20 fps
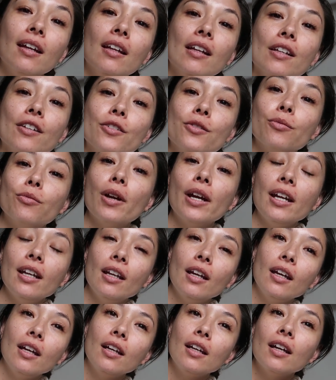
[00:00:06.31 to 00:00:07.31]
and it is
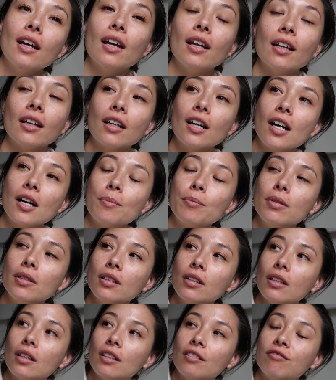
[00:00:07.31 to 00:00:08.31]
raining, and a
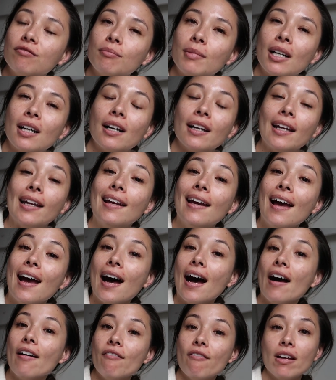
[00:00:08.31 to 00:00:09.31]
couple of my
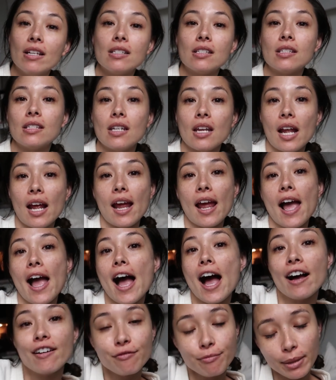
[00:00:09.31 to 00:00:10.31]
events today
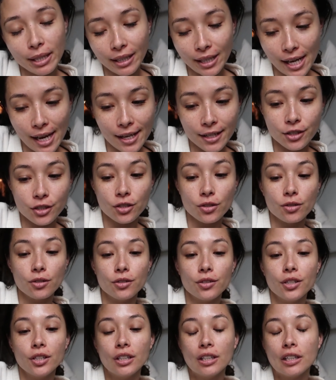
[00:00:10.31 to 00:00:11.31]
have been
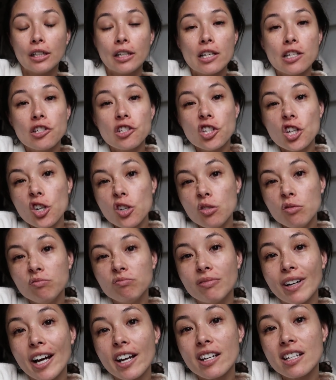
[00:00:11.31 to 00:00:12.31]
canceled. So
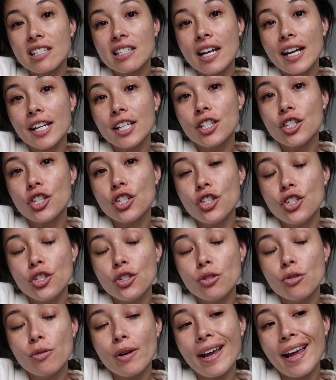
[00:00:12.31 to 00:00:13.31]
I decided to
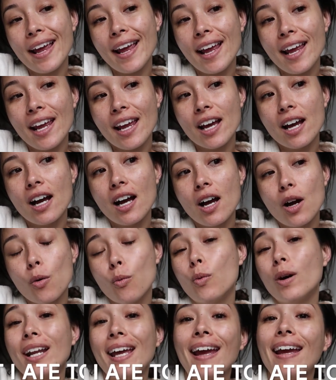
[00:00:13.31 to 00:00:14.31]
do a
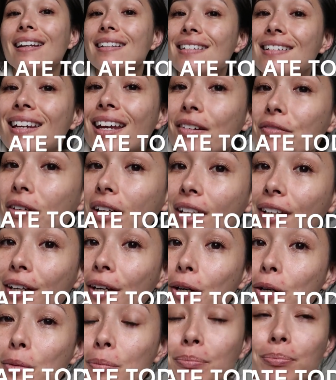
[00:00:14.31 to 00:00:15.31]
what I ate today
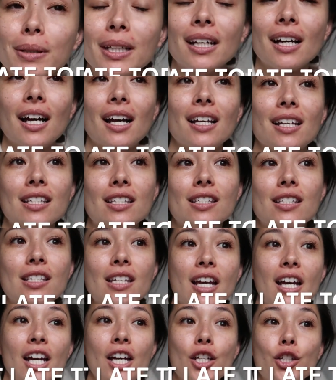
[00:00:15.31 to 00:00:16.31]
video,
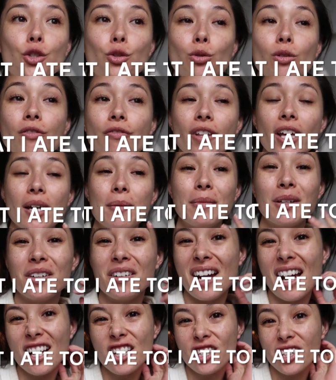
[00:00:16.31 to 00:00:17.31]
because two of them
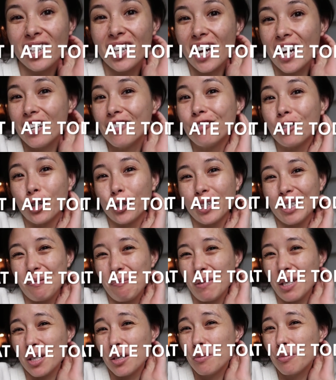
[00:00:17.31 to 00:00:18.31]
are actually kind of already
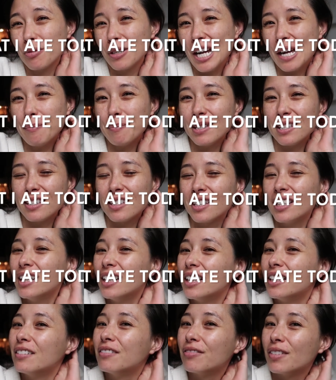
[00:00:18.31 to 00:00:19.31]
meal prepped
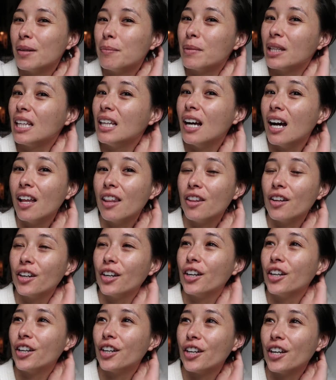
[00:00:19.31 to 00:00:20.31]
from the
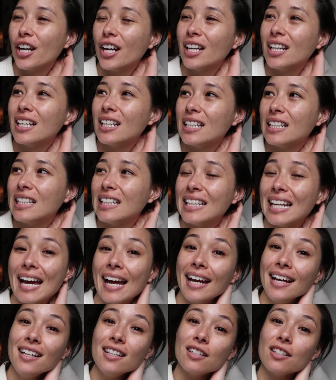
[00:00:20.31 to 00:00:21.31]
other
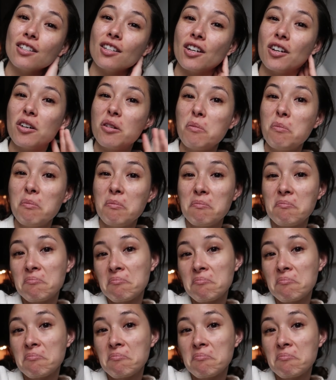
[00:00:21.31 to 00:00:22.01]
night. So